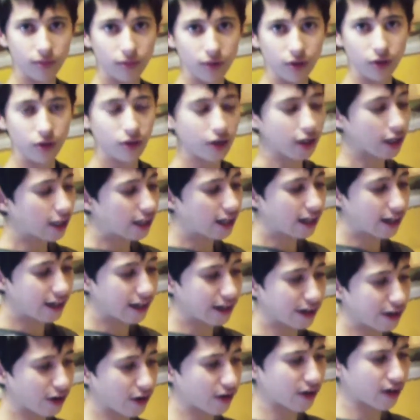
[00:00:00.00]
You can clearly
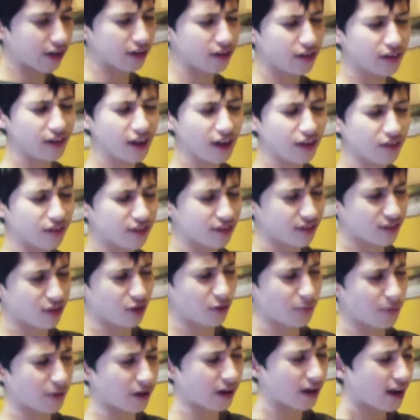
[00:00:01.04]
hear it, and it sounds
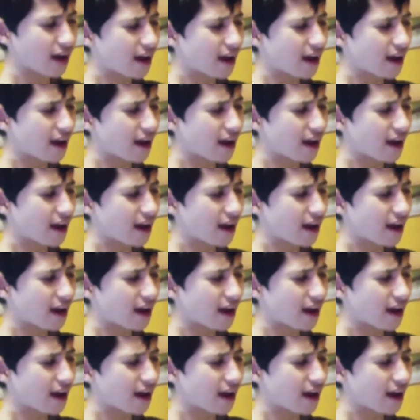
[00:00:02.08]
stupid